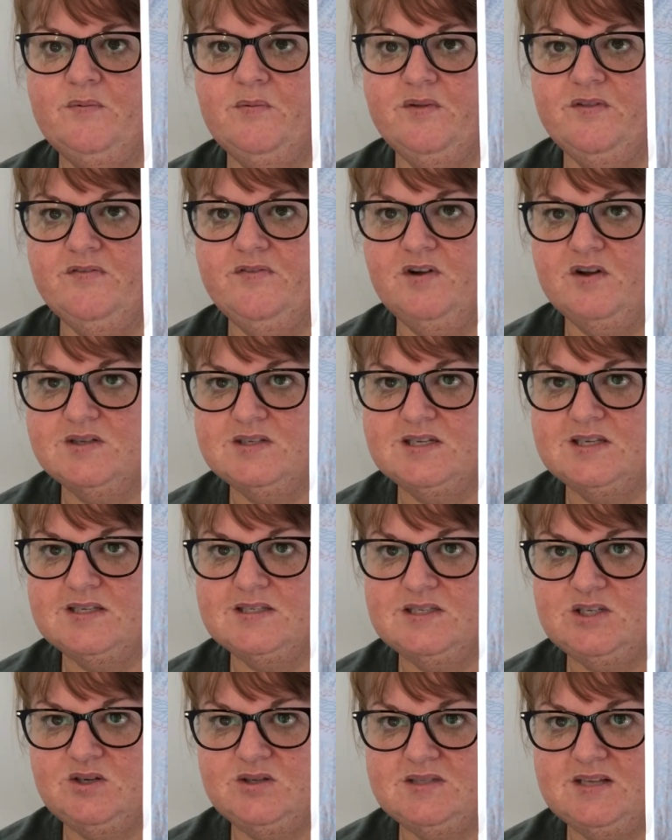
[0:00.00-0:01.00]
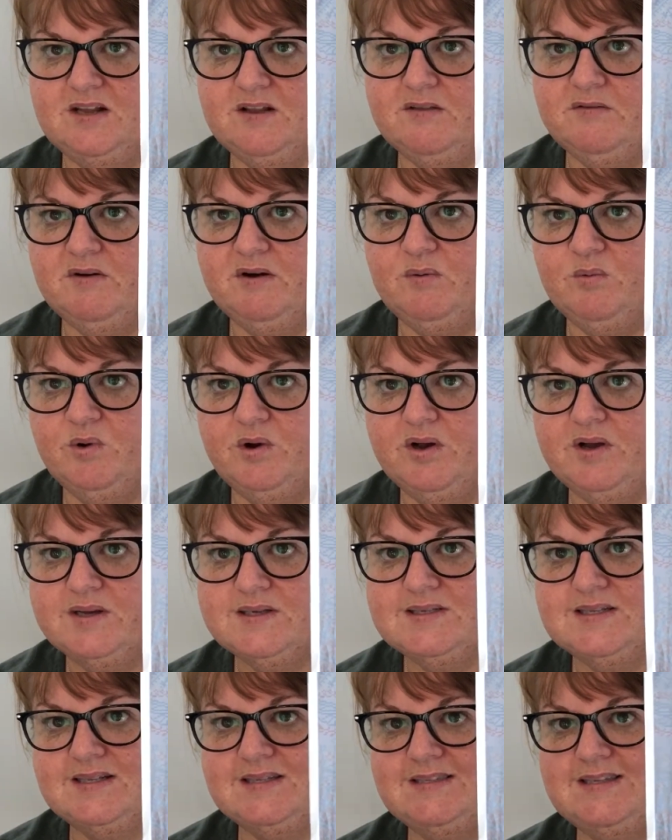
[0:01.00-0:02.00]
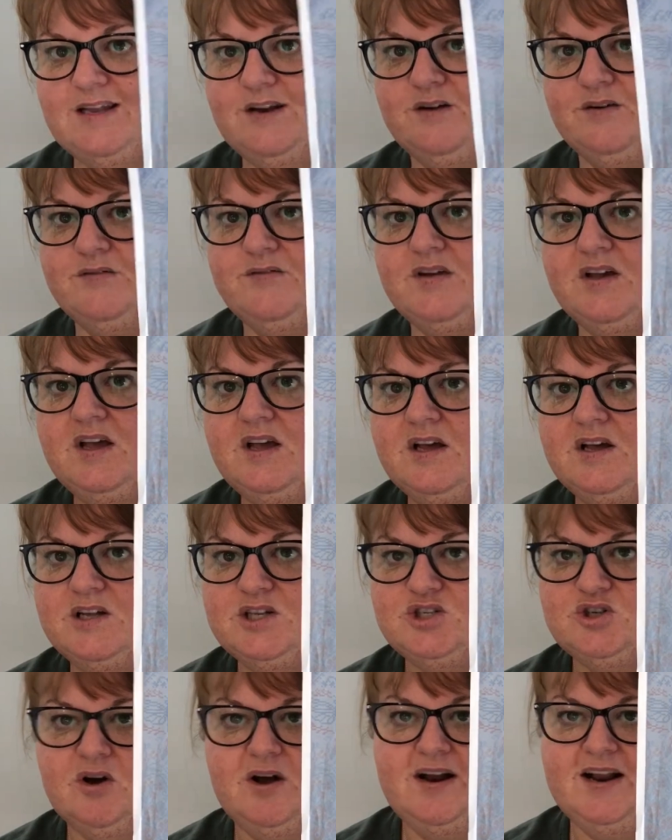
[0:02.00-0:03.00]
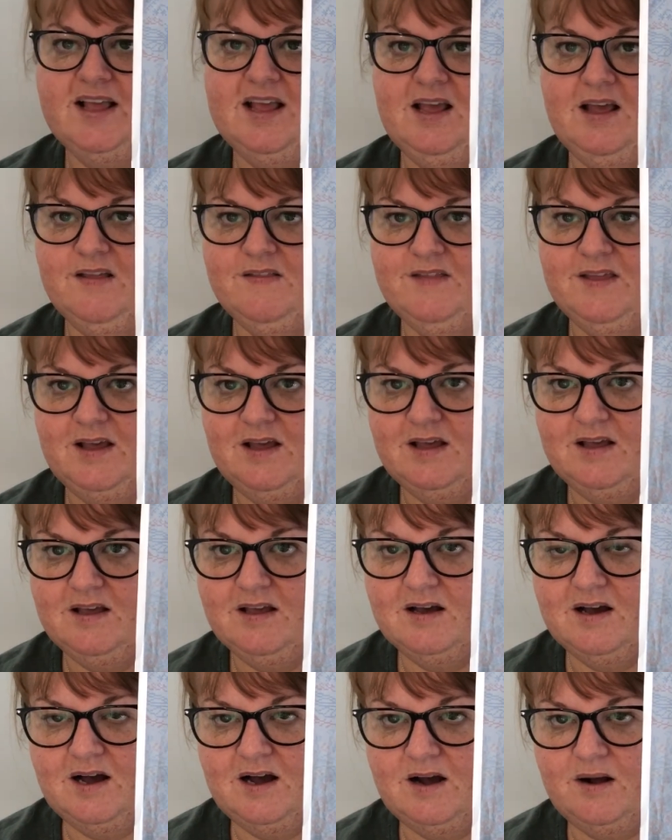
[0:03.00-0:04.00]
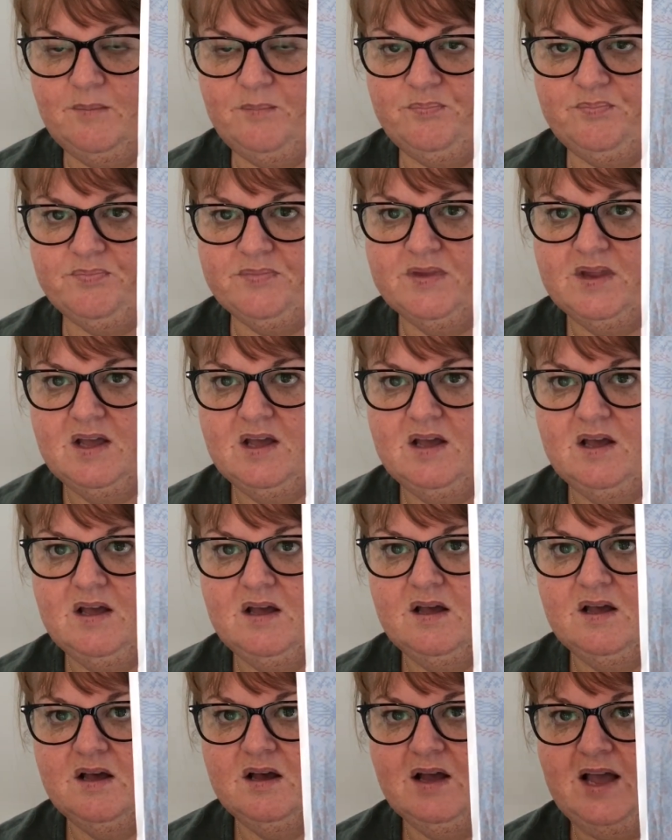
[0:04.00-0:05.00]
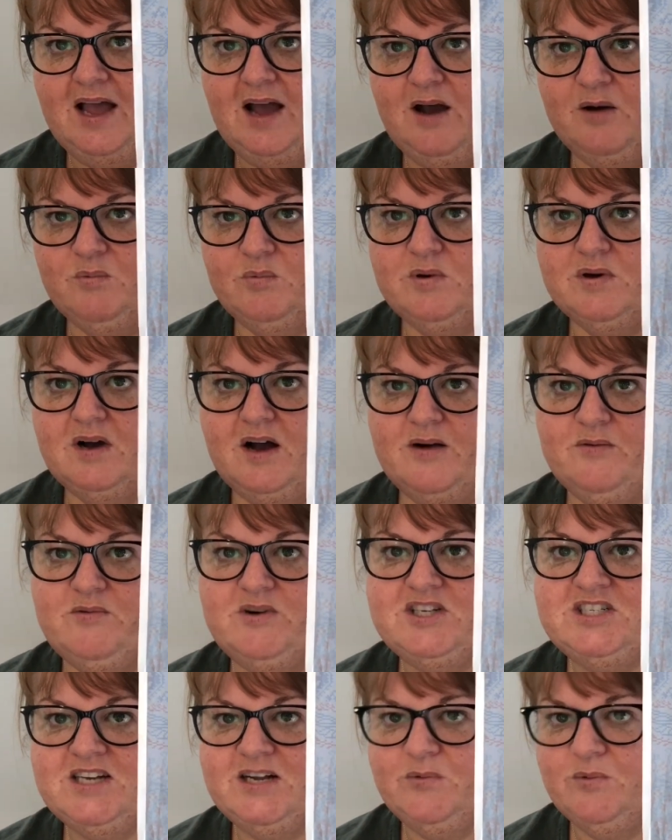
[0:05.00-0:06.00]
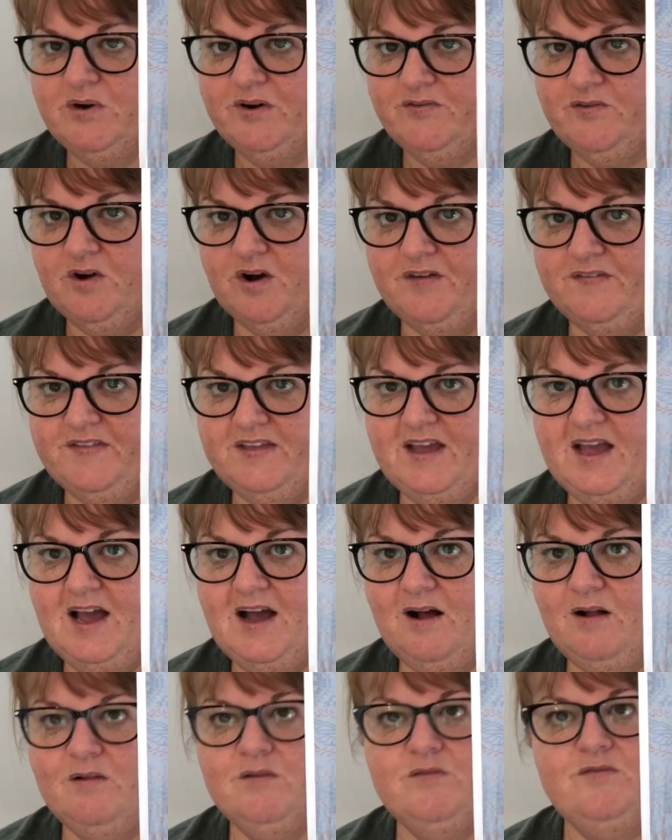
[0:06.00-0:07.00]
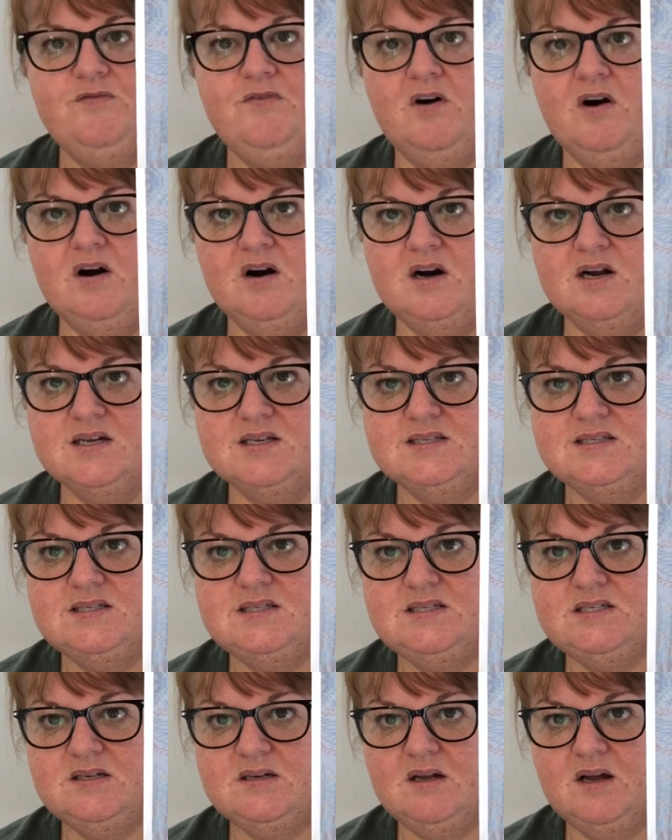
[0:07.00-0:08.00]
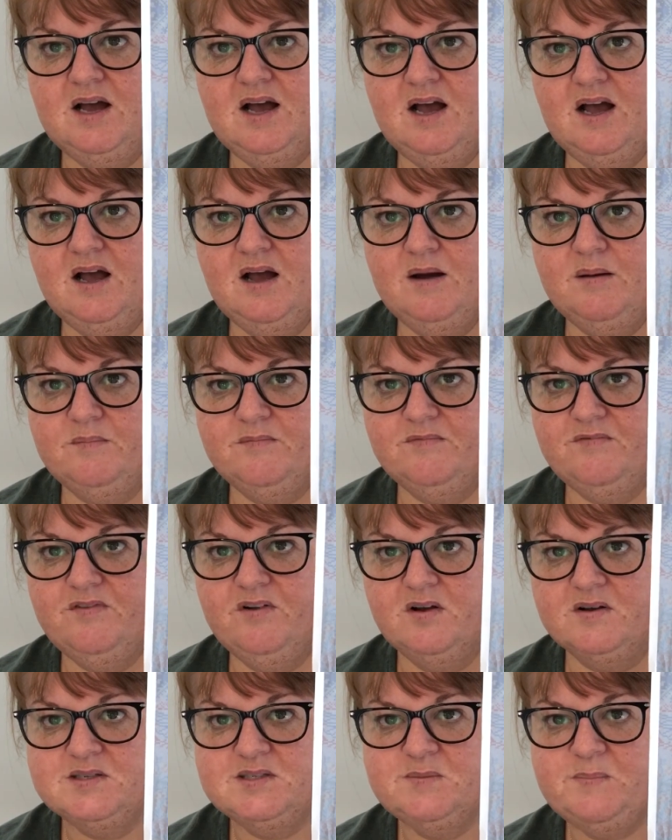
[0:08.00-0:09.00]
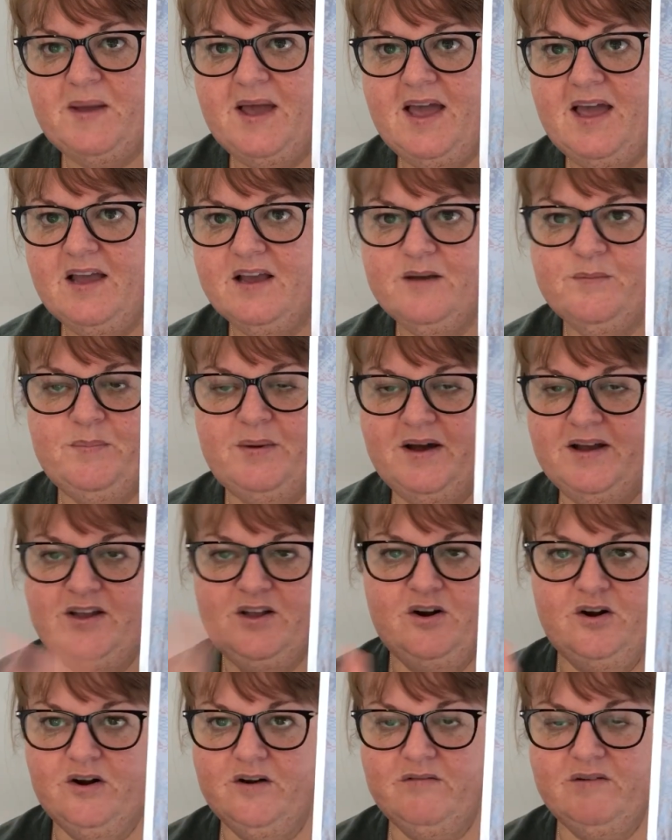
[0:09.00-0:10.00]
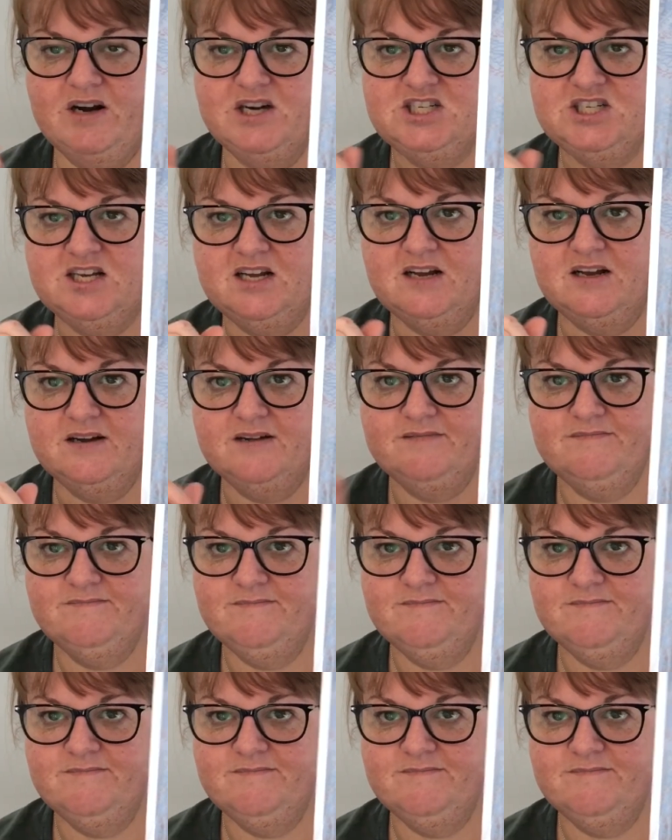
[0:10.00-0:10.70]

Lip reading: with flosses using Threadworks instead of trying to get the, I originally would have got the Owl Forest floss pack, but you know, Russia,